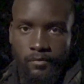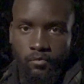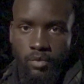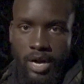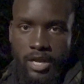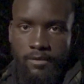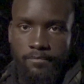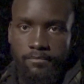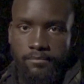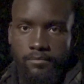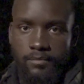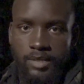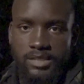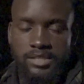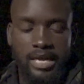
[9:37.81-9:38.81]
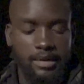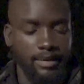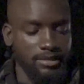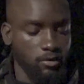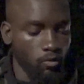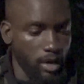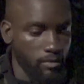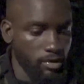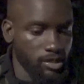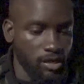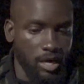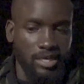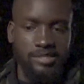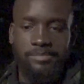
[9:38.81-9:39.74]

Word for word: Right? It's not about the way we talk,